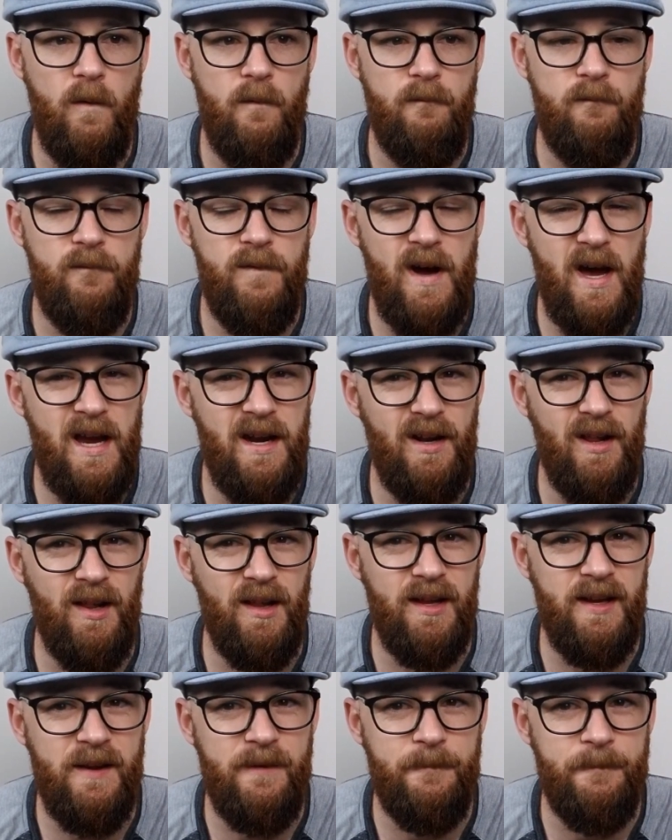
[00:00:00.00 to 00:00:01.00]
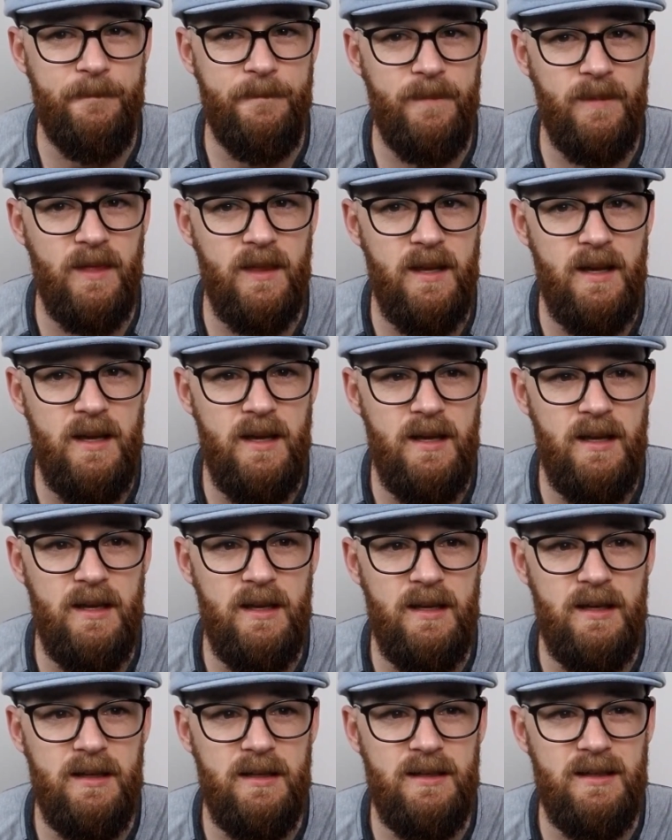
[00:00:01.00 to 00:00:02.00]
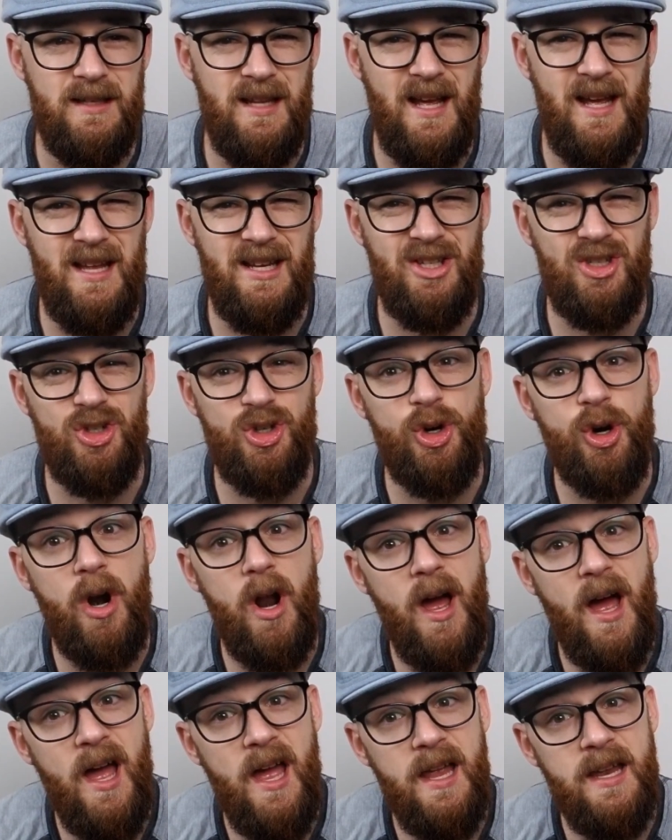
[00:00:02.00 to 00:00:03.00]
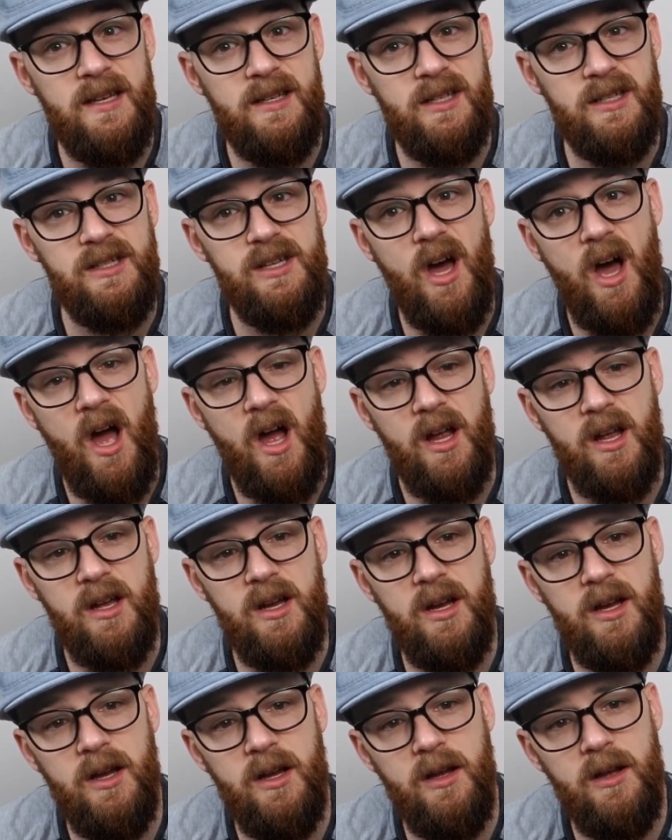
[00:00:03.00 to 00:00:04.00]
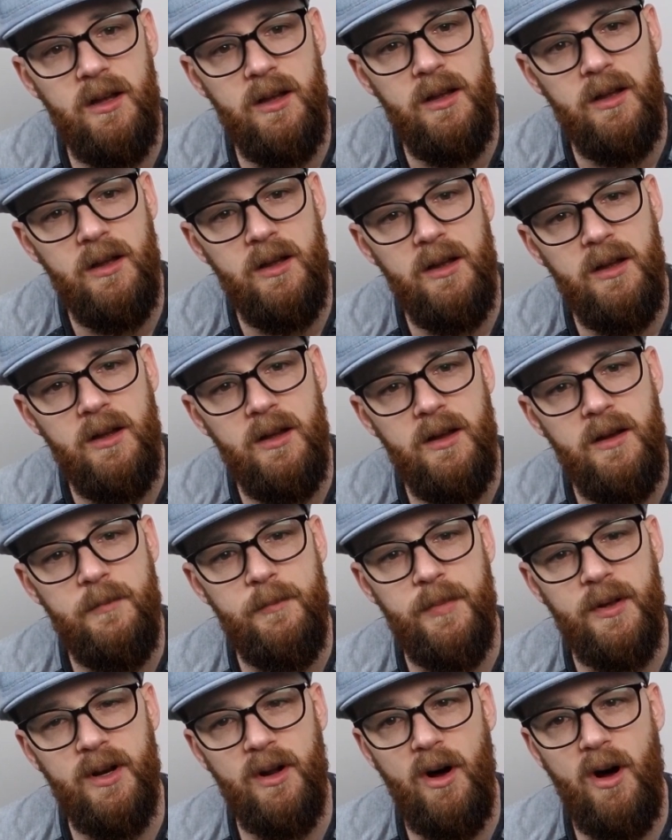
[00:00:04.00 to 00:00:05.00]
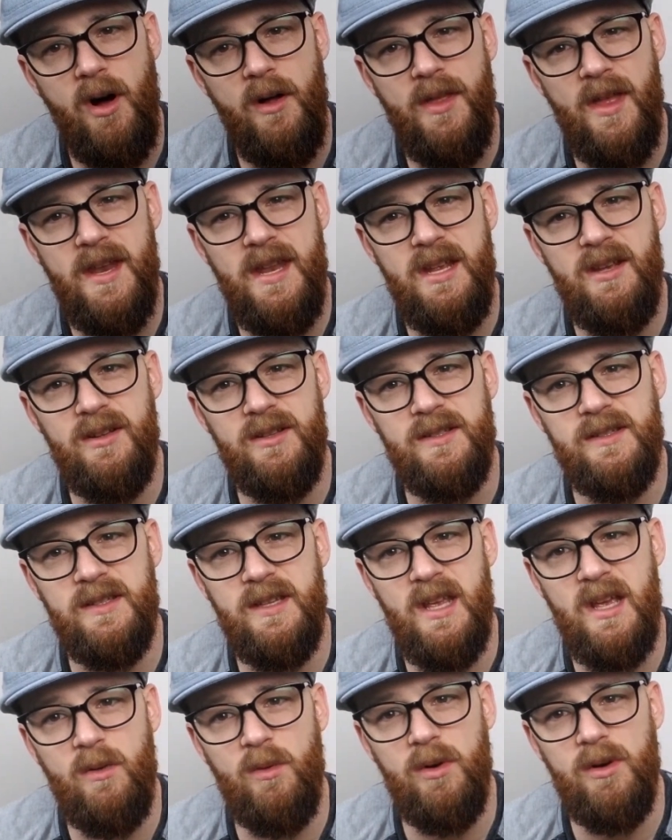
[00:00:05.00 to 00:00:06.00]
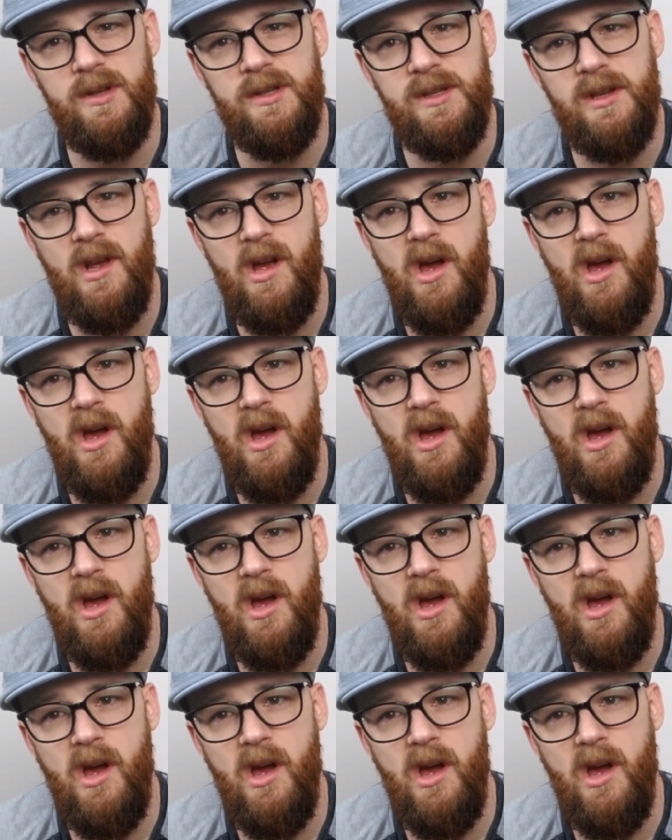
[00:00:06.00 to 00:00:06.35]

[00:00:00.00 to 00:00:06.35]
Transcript: Finally, Dad tried to talk, but all that he could say was,